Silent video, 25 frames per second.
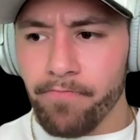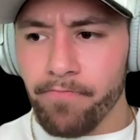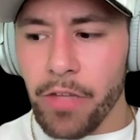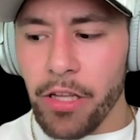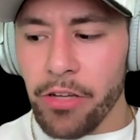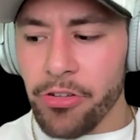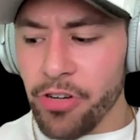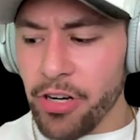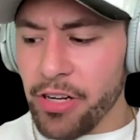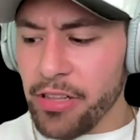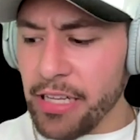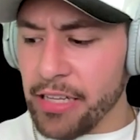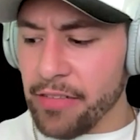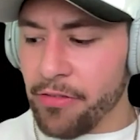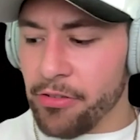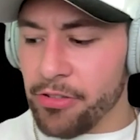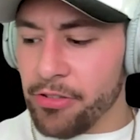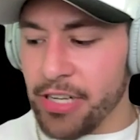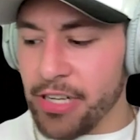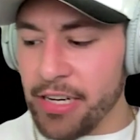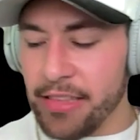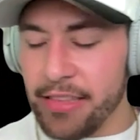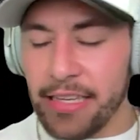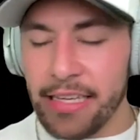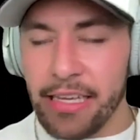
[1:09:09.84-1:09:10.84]
trying to think if there's
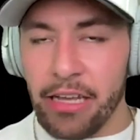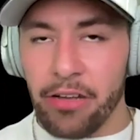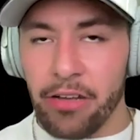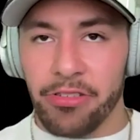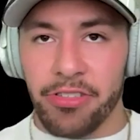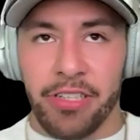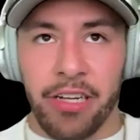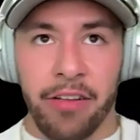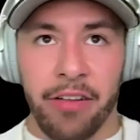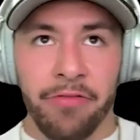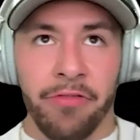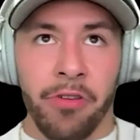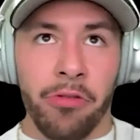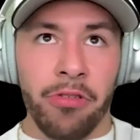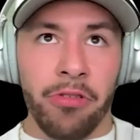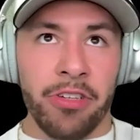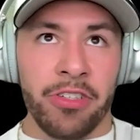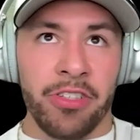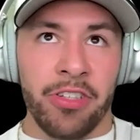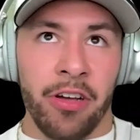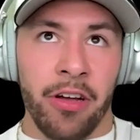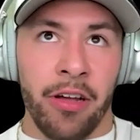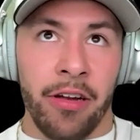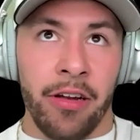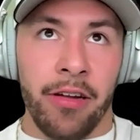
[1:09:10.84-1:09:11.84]
anything else that I
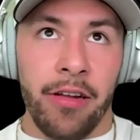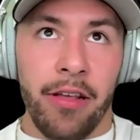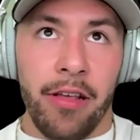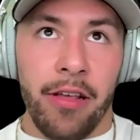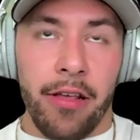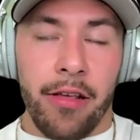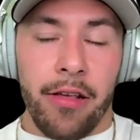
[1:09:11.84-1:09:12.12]
focus on.